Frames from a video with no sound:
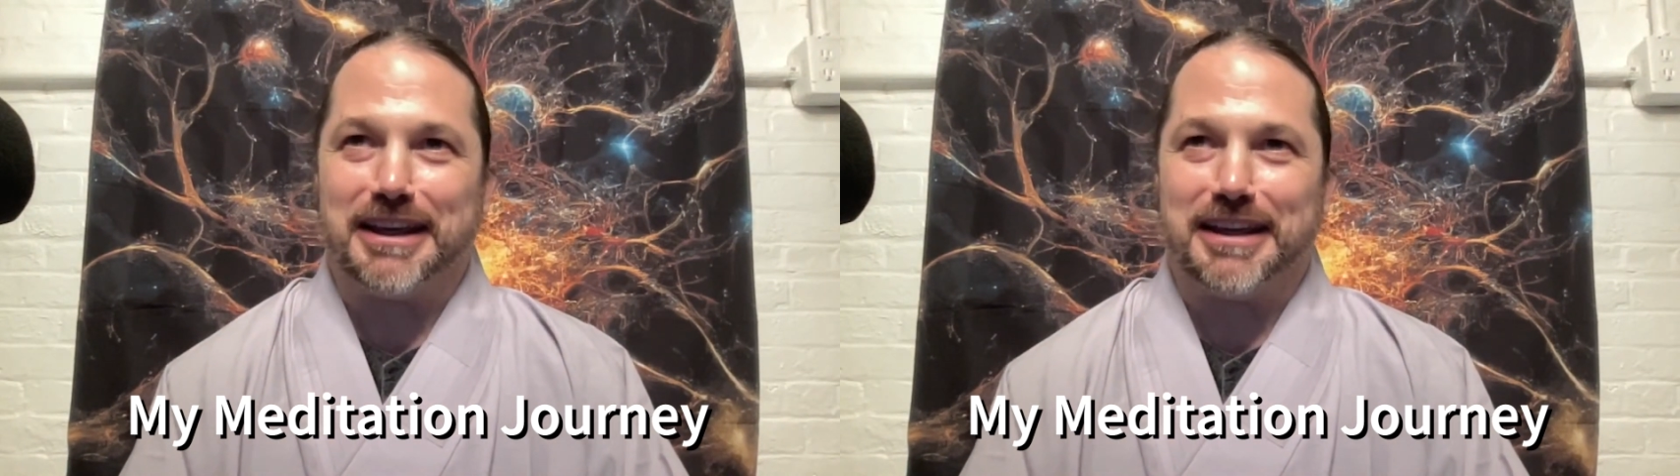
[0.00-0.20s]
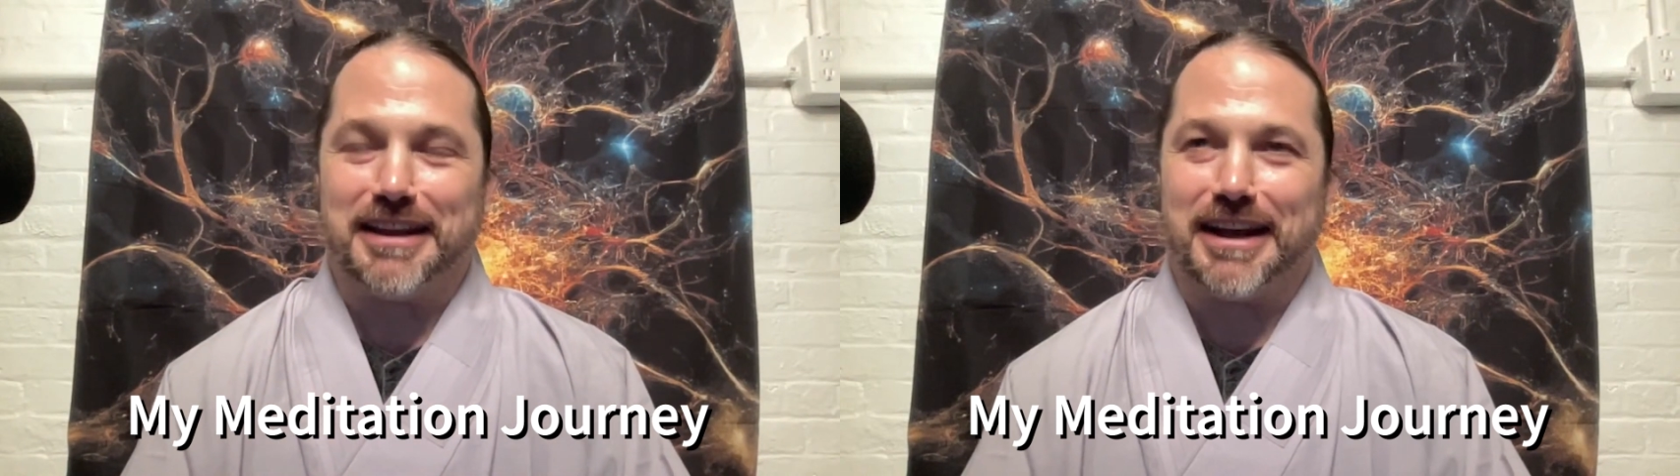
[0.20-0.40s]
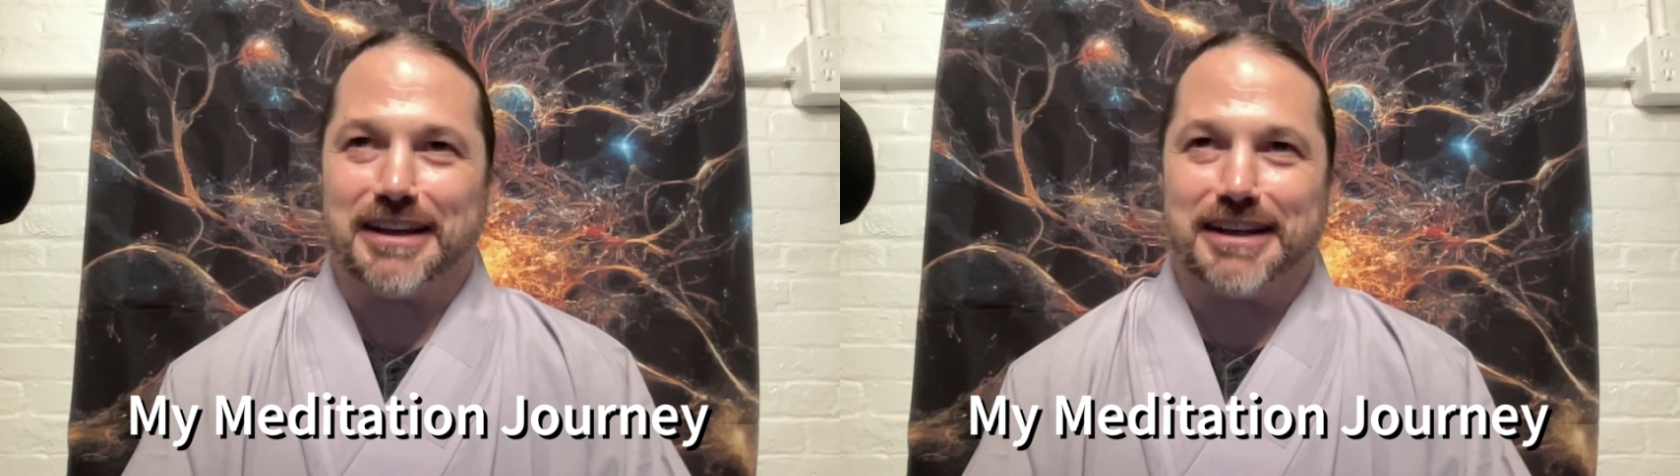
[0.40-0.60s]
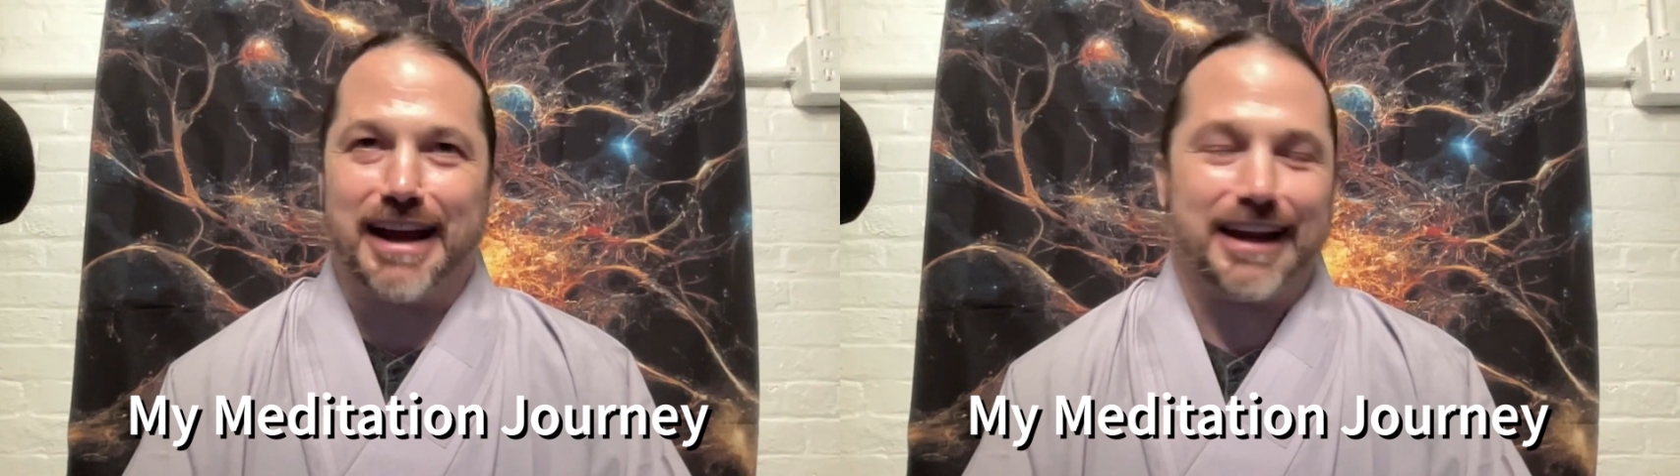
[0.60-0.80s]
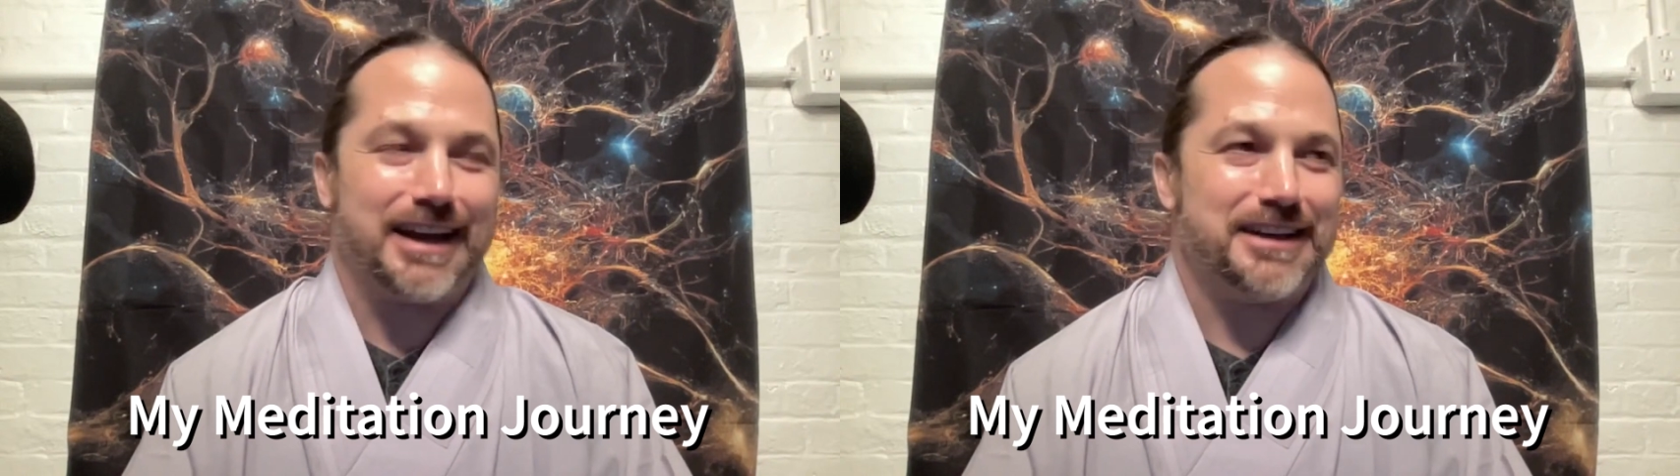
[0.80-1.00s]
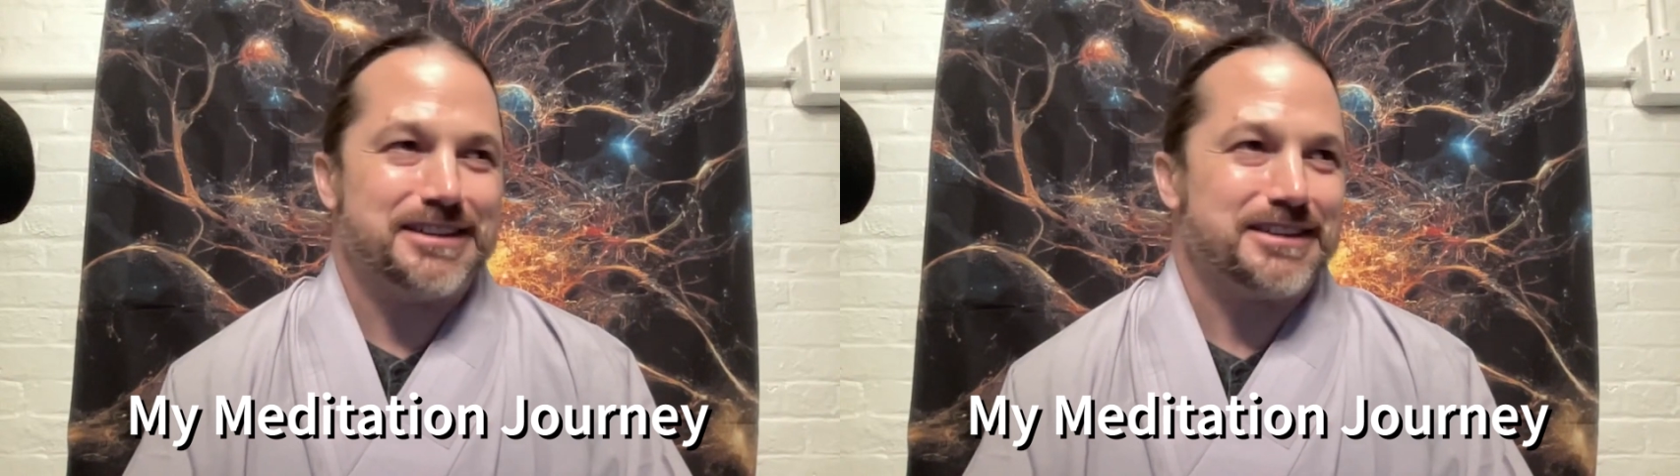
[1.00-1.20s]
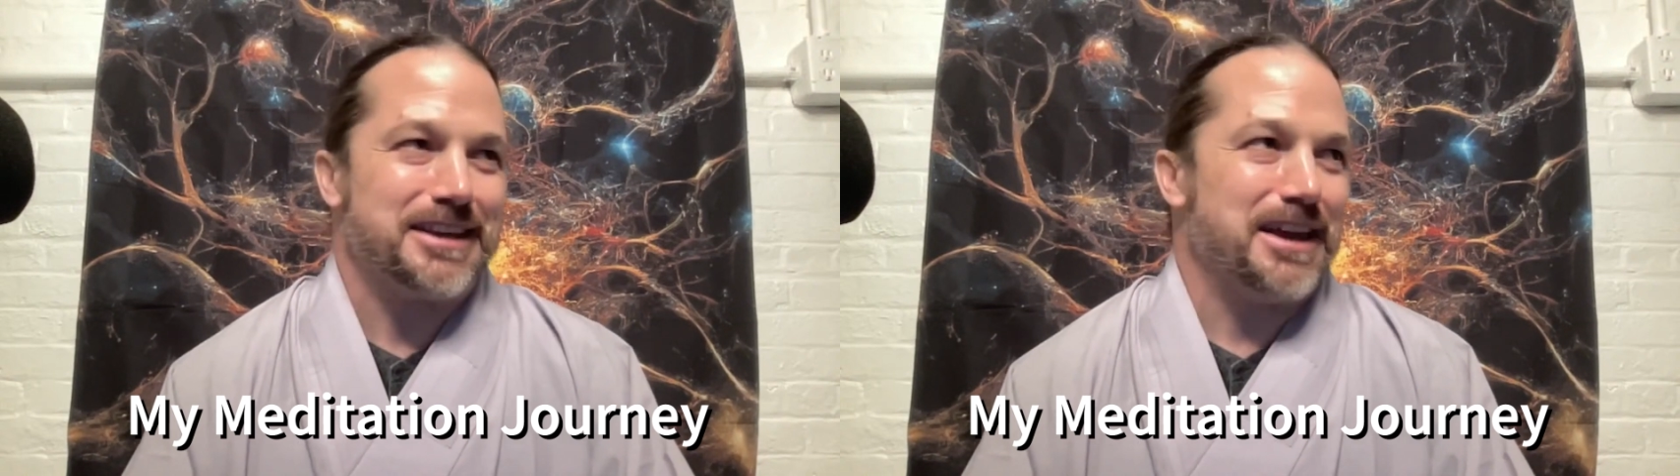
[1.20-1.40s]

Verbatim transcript: and then I kind of just